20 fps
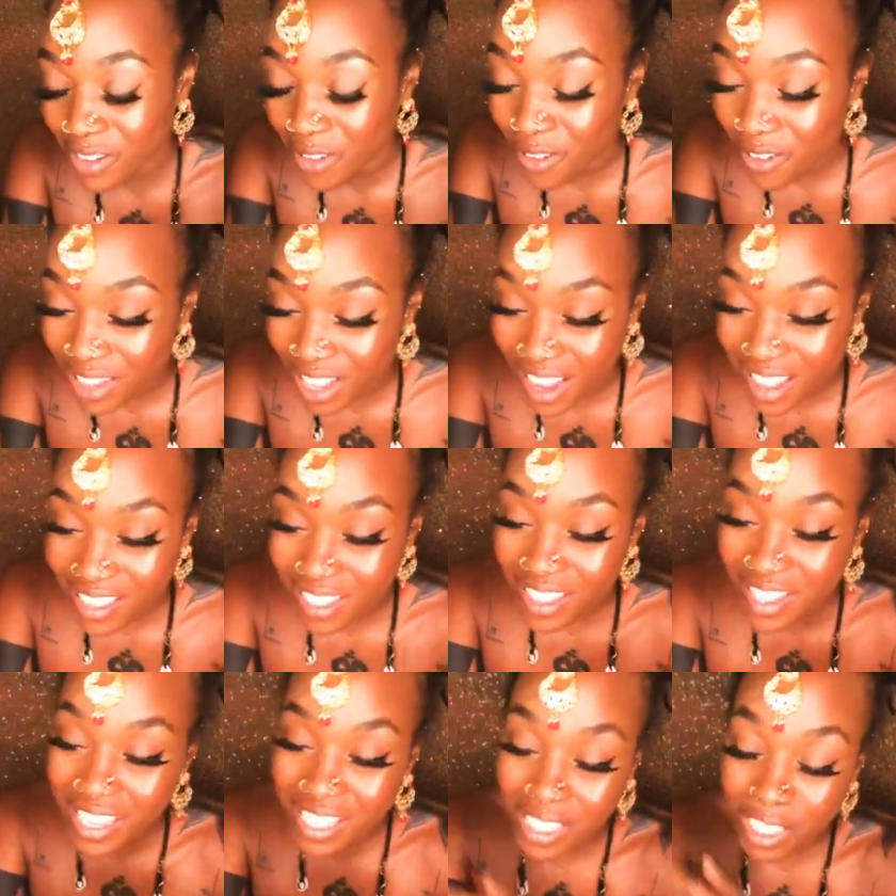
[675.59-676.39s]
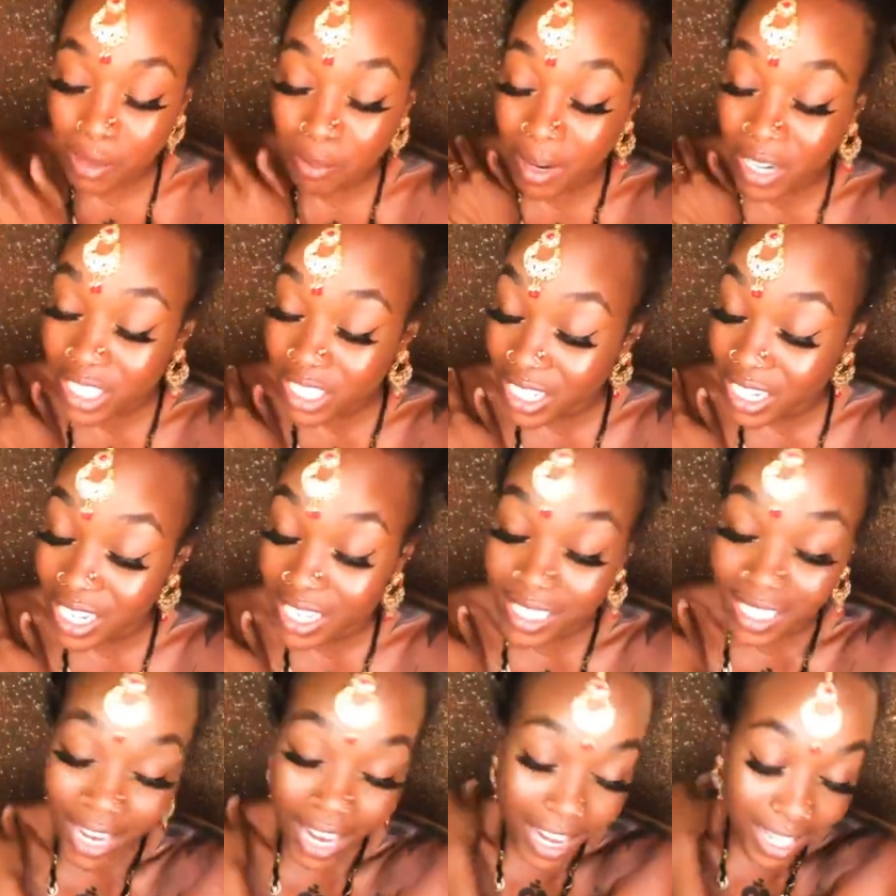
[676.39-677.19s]
whole lot of things, especially in
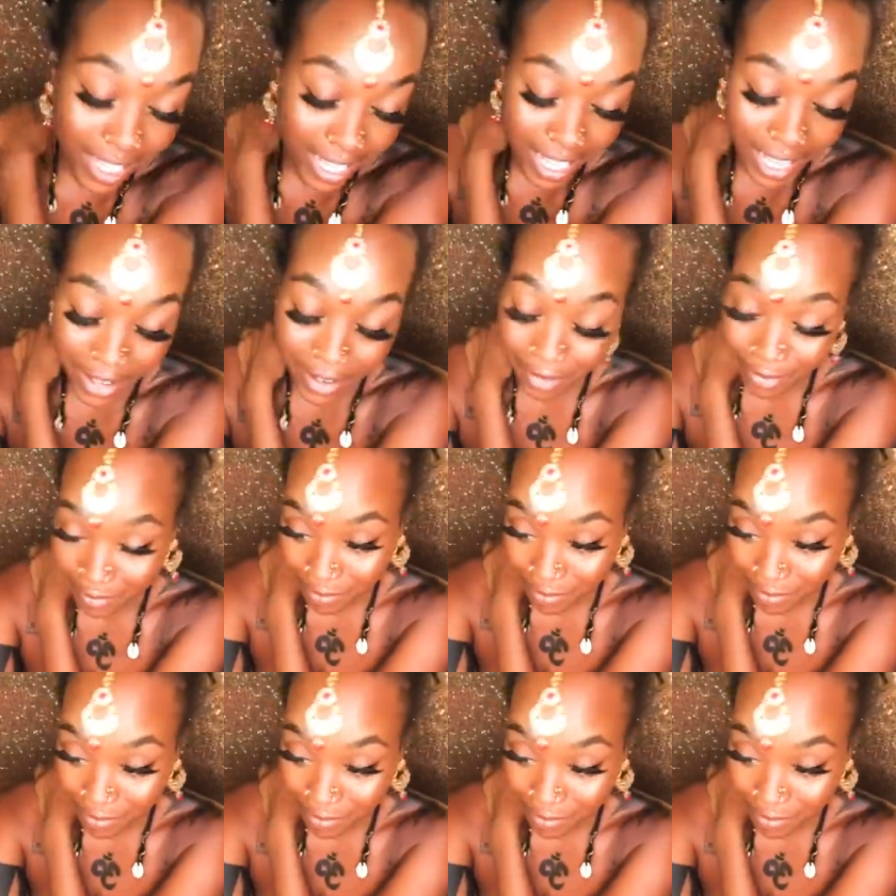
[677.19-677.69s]
Thailand.